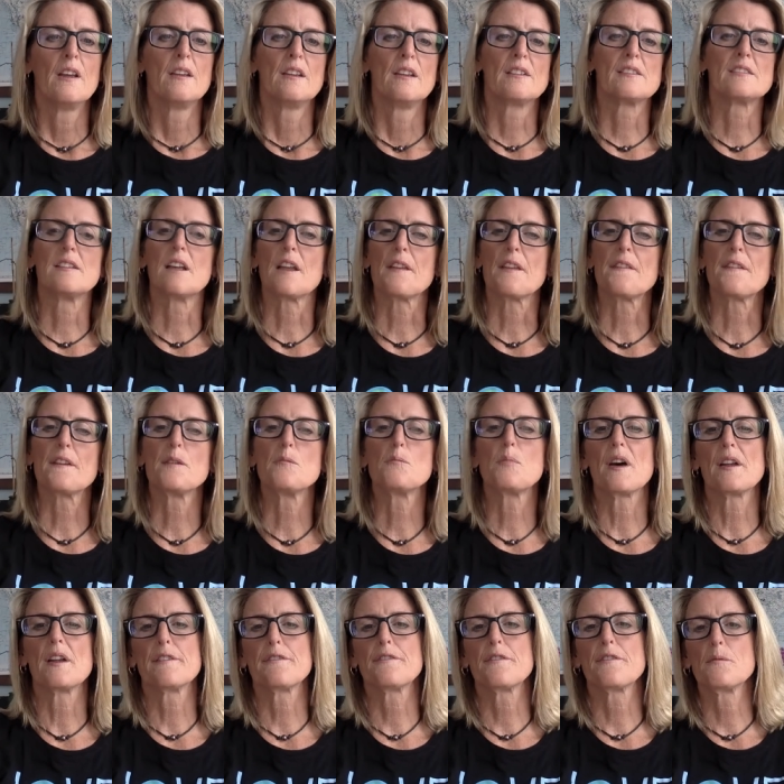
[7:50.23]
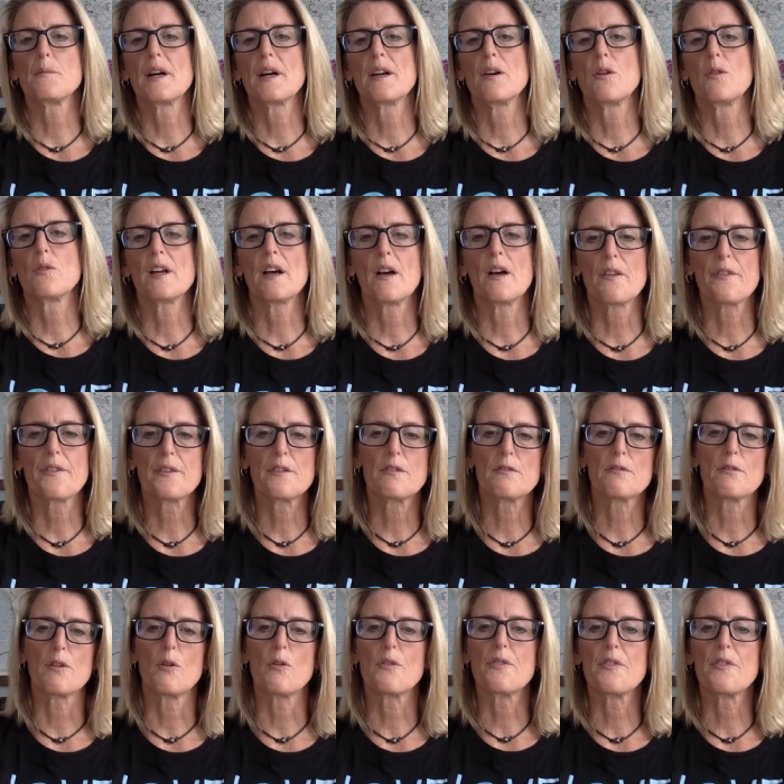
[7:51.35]
There's nothing better for my own health and
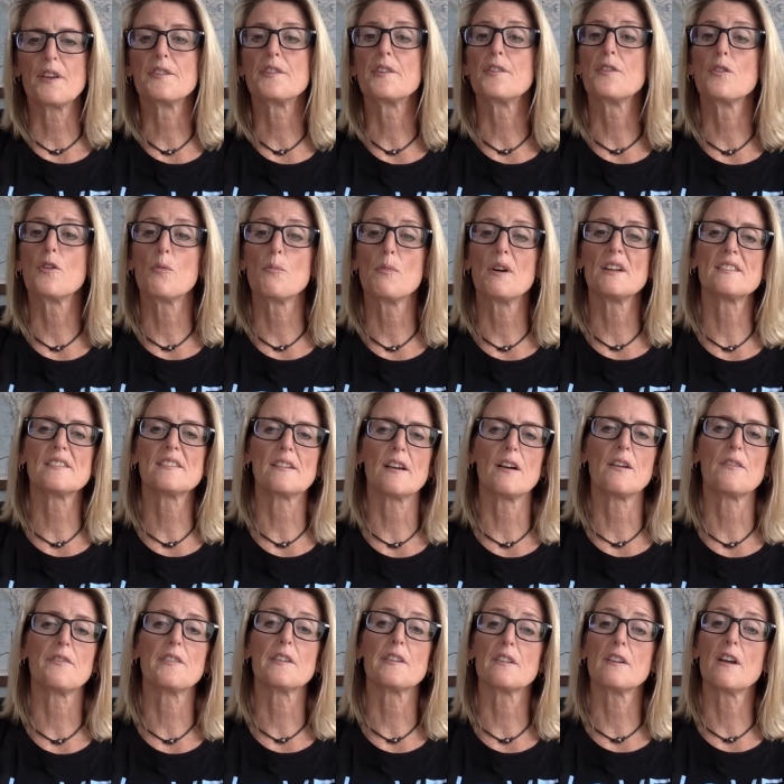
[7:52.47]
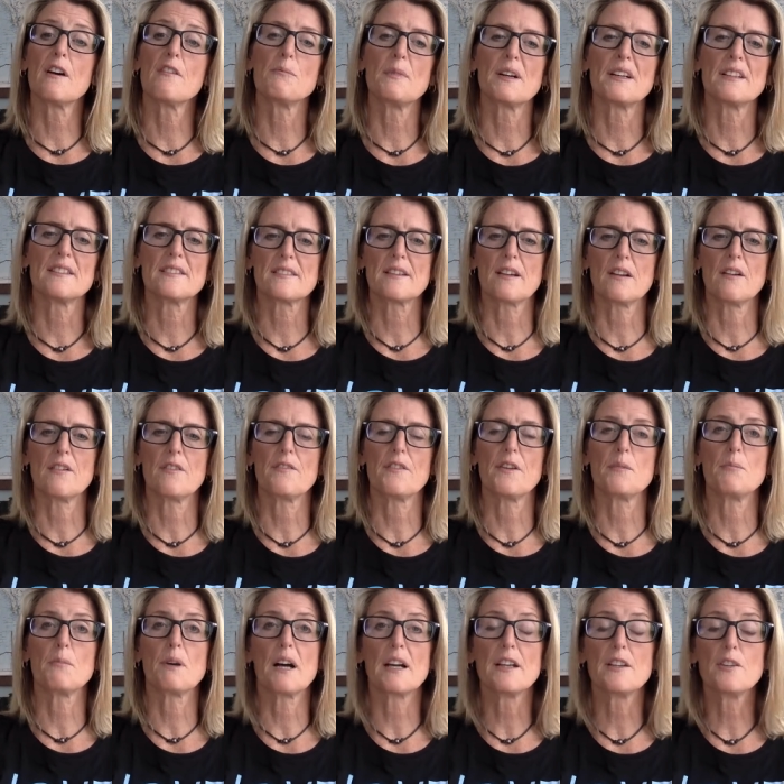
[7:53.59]
growth than to know myself and love myself
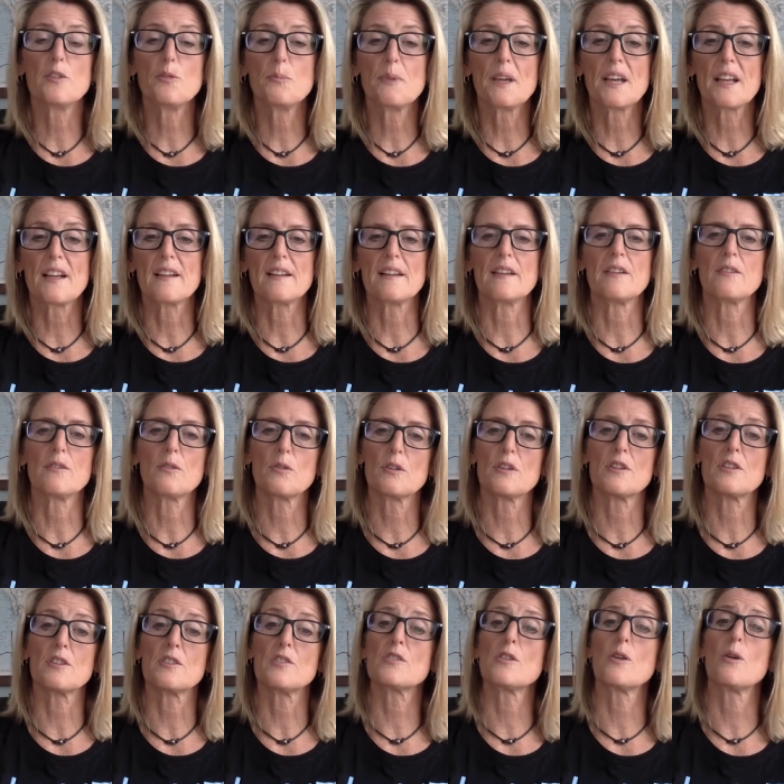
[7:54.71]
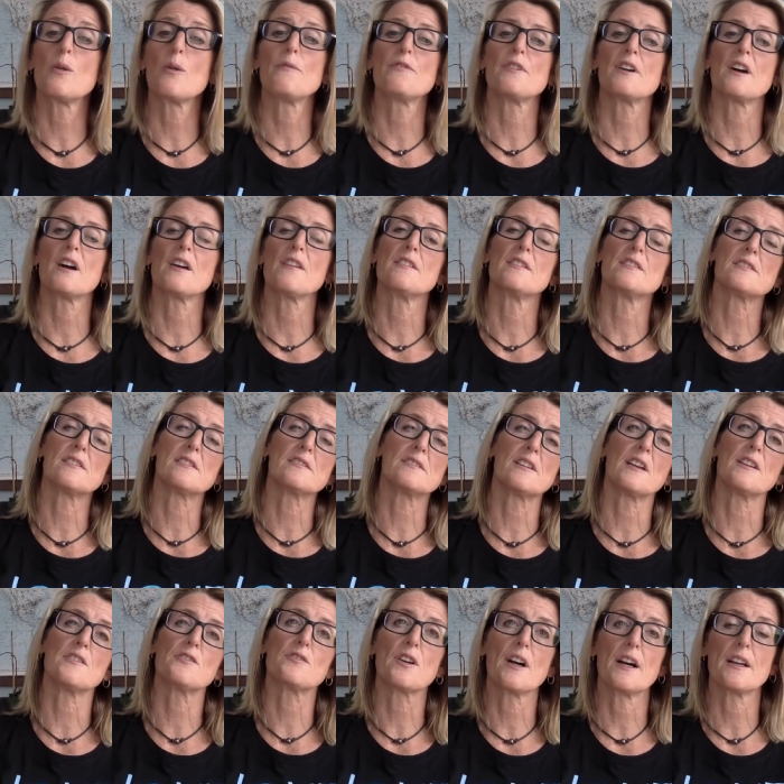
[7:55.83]
and my humanity in order to show up for others as
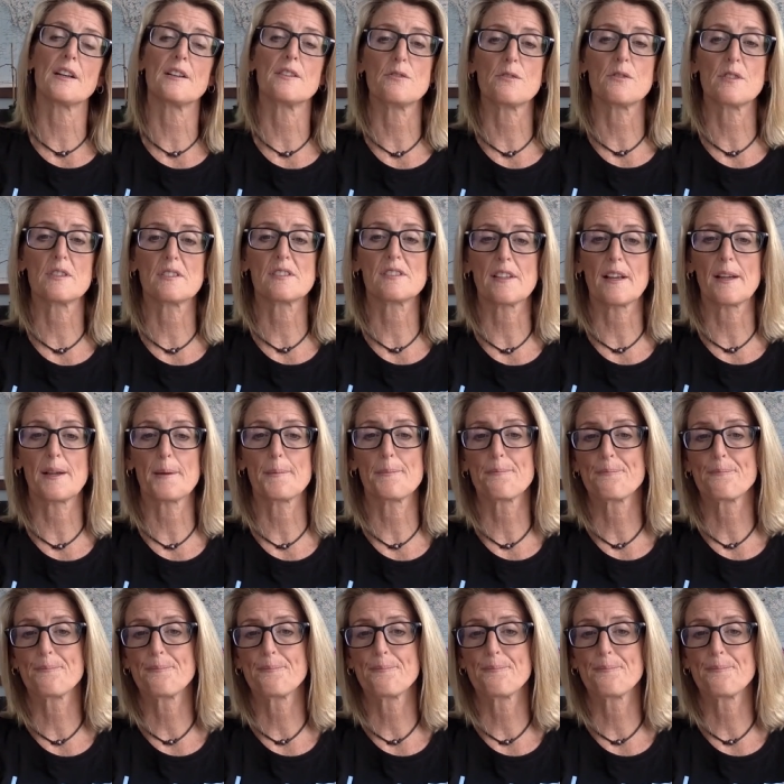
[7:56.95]
they try to do the same.